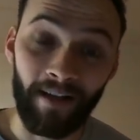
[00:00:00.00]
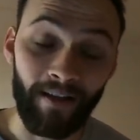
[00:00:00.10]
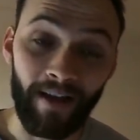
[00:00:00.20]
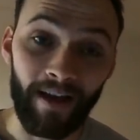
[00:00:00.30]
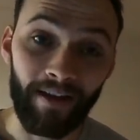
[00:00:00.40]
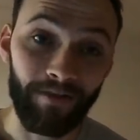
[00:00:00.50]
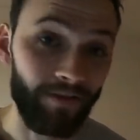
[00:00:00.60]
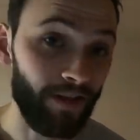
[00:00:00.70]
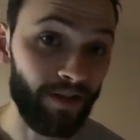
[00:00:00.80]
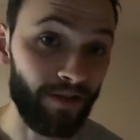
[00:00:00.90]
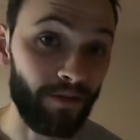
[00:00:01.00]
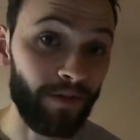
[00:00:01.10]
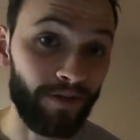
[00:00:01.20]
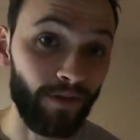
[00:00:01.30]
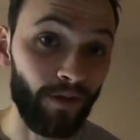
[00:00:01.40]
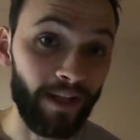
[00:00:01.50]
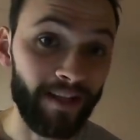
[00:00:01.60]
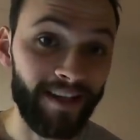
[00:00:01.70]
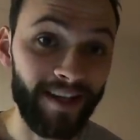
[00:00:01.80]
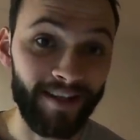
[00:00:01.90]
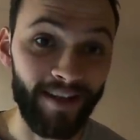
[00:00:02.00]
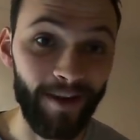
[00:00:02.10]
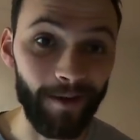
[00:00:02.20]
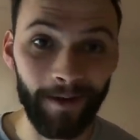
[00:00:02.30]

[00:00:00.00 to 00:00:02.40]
uh, the finish is almost flawless. So